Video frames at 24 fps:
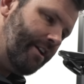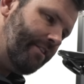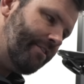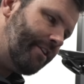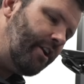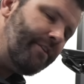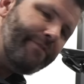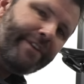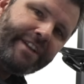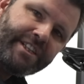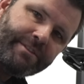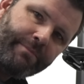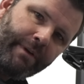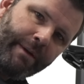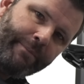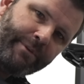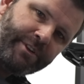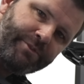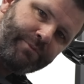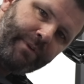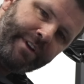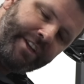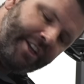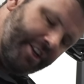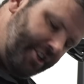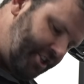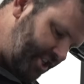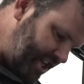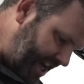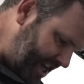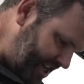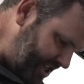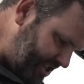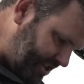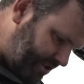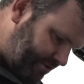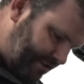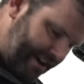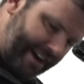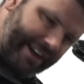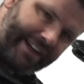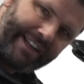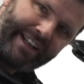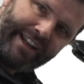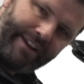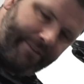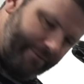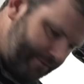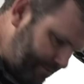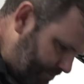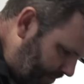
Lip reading: The only thing to remember is when you change your crank length,